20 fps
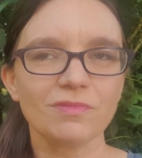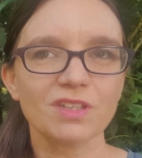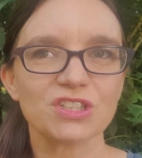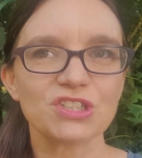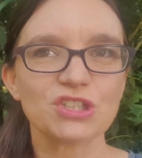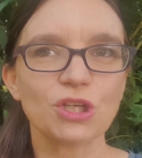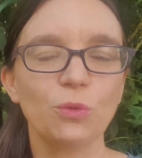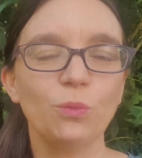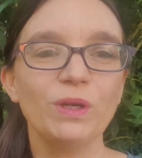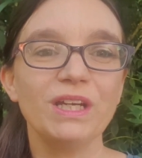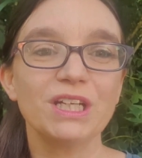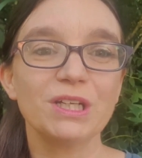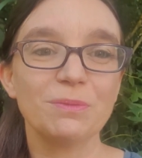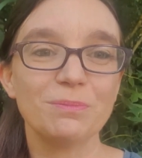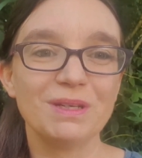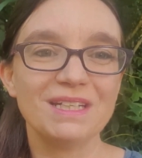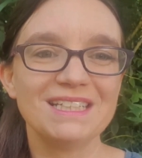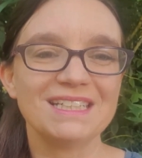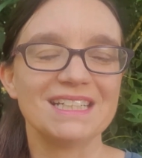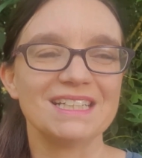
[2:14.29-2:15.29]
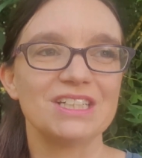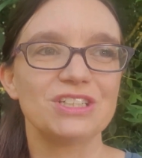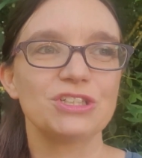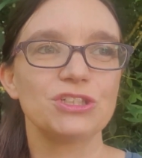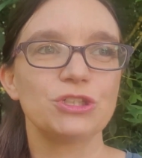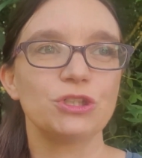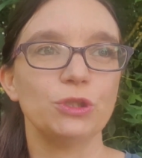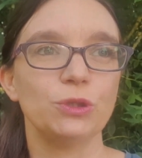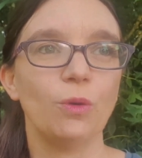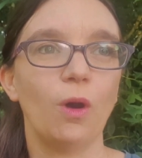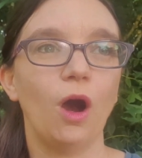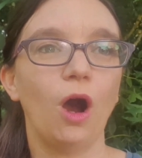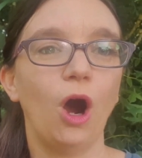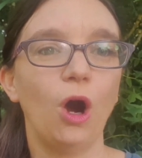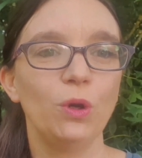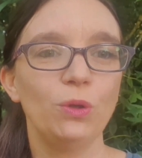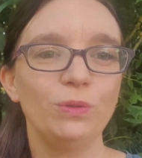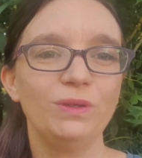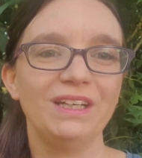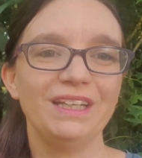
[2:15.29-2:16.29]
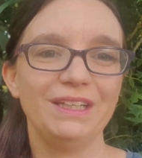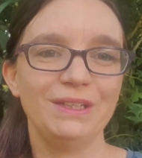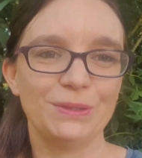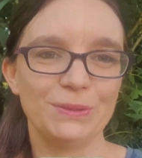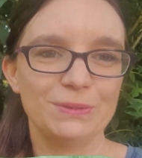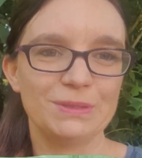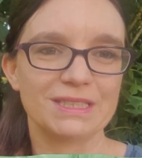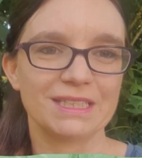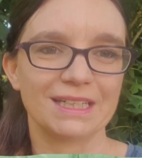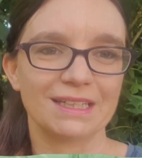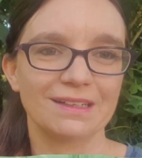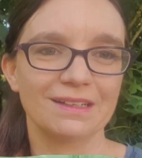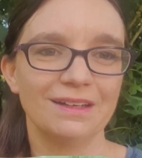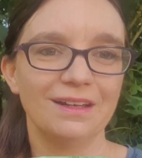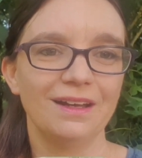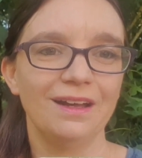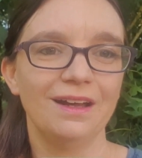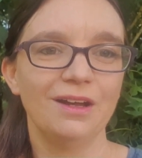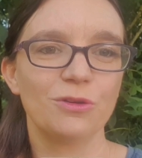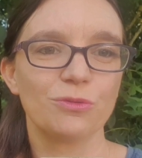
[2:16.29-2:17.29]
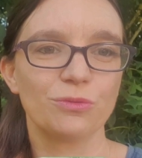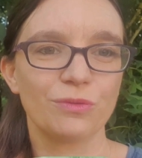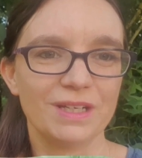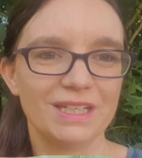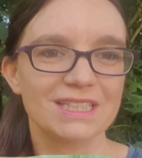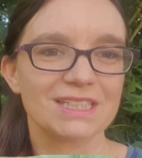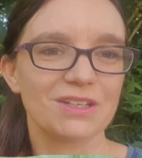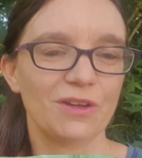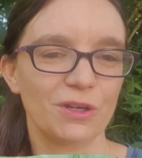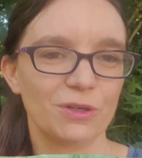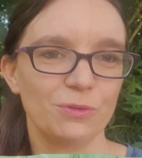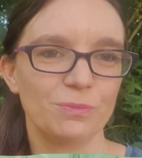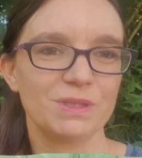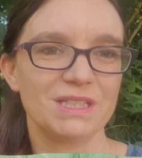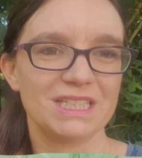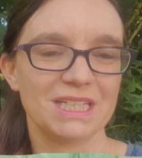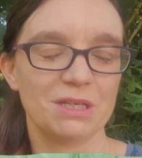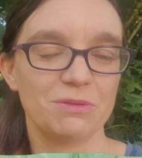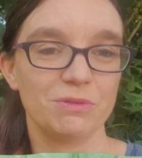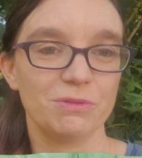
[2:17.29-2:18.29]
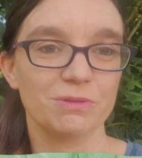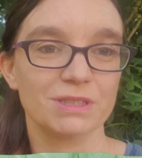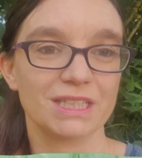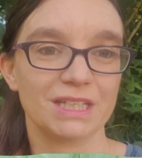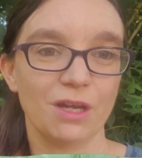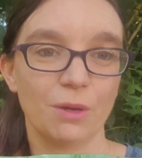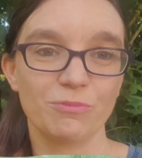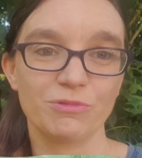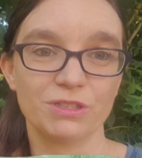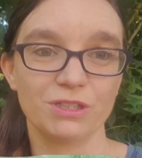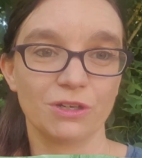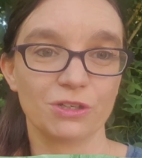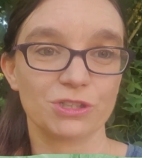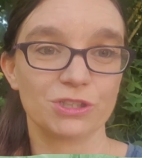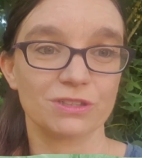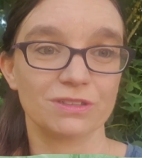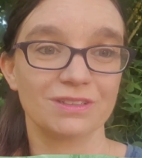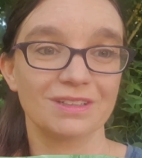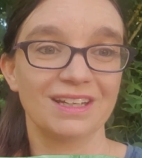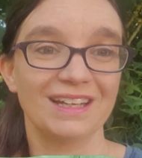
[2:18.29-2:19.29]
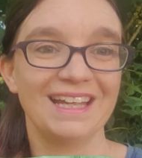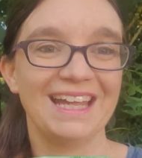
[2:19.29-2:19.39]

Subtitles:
So we committed to only using recycled materials in our production.